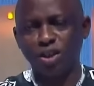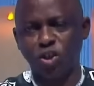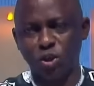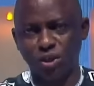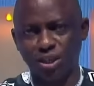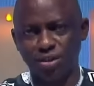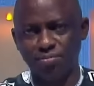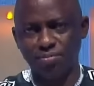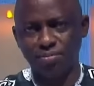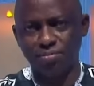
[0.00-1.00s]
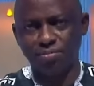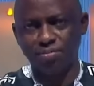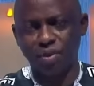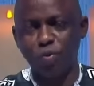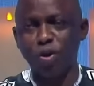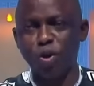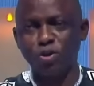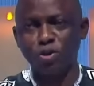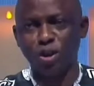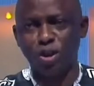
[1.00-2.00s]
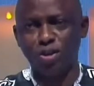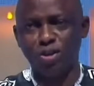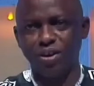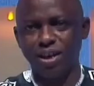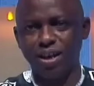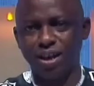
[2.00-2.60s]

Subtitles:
journey. We got to London.